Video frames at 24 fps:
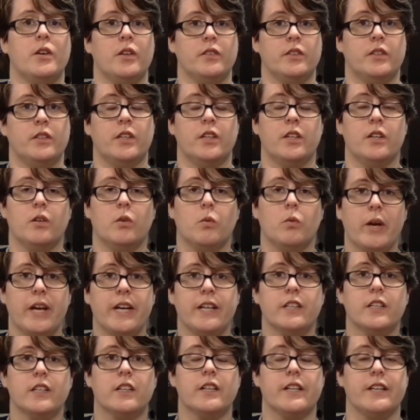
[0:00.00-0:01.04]
the
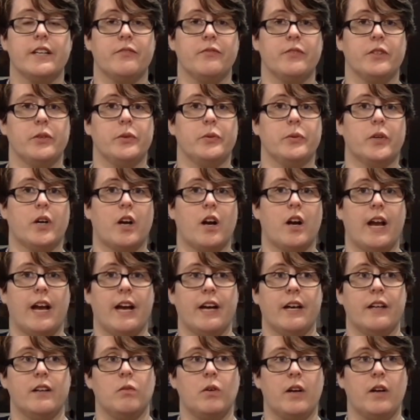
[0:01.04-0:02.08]
waiter if you are
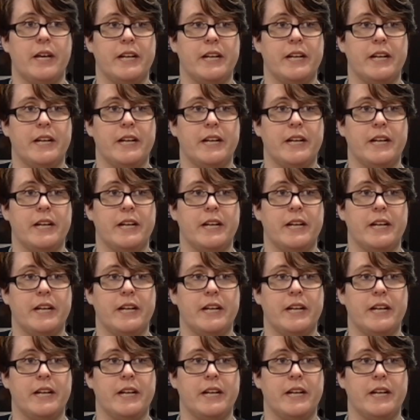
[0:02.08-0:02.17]
at